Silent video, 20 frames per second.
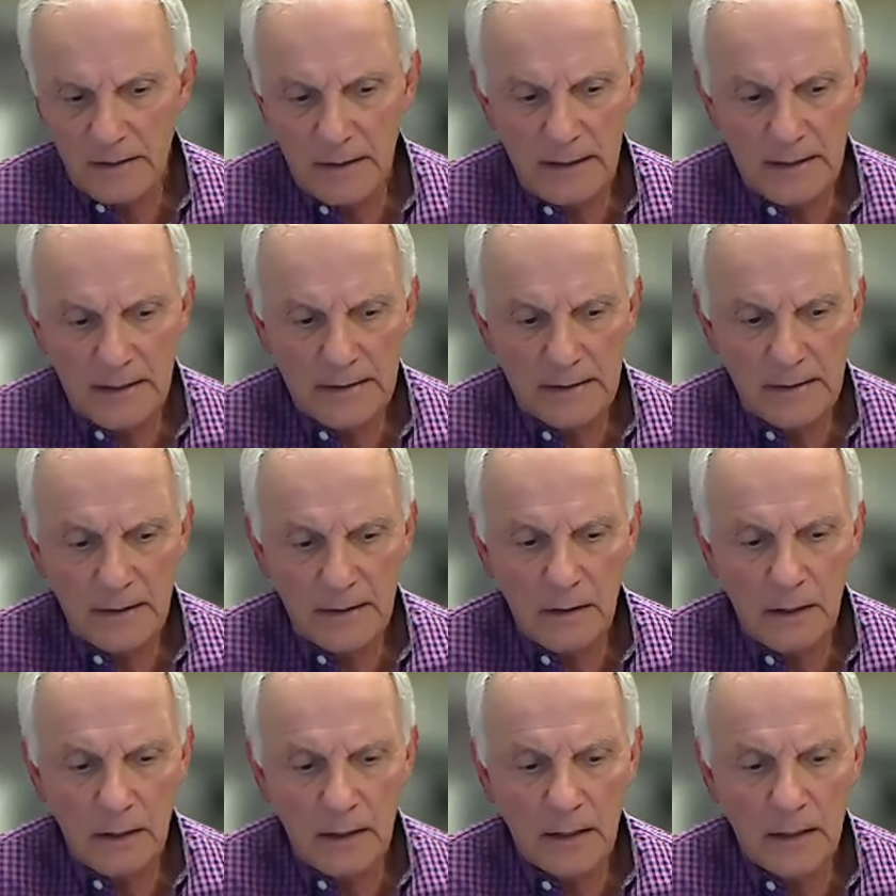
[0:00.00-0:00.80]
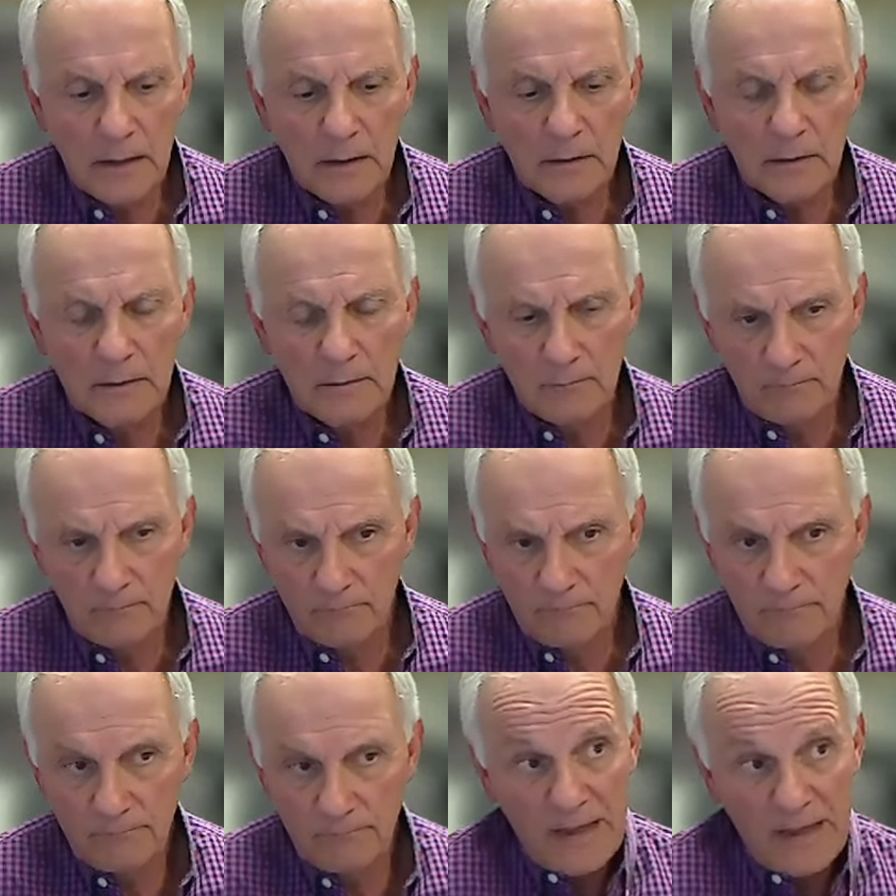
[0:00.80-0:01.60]
And uh,
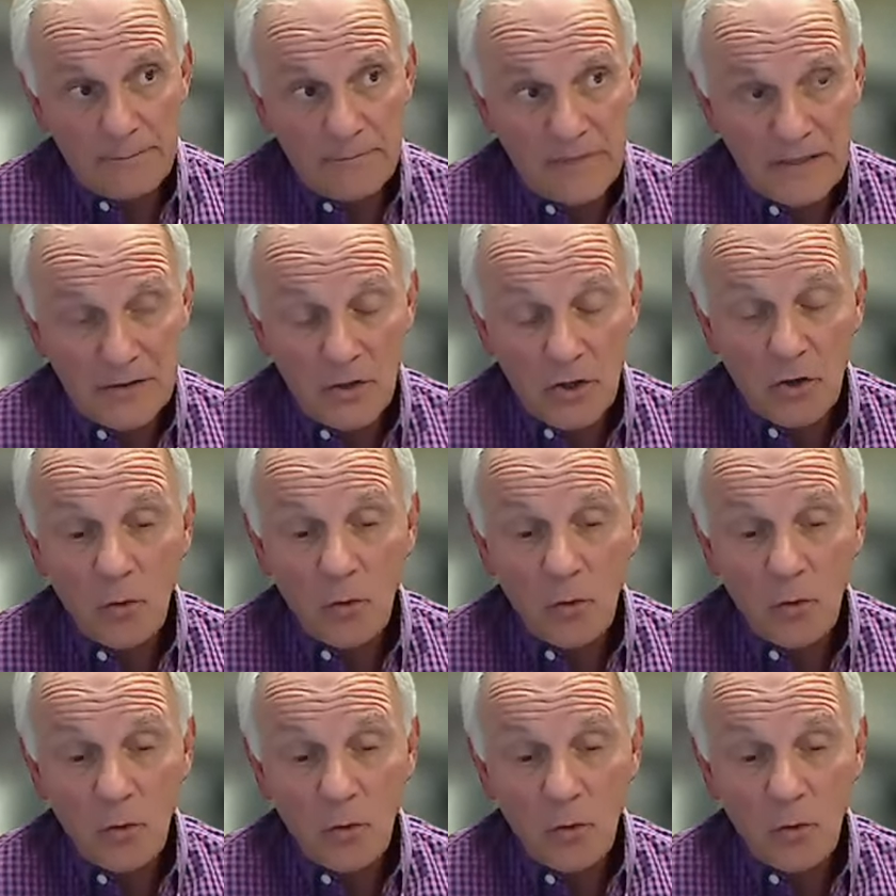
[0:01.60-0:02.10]
that means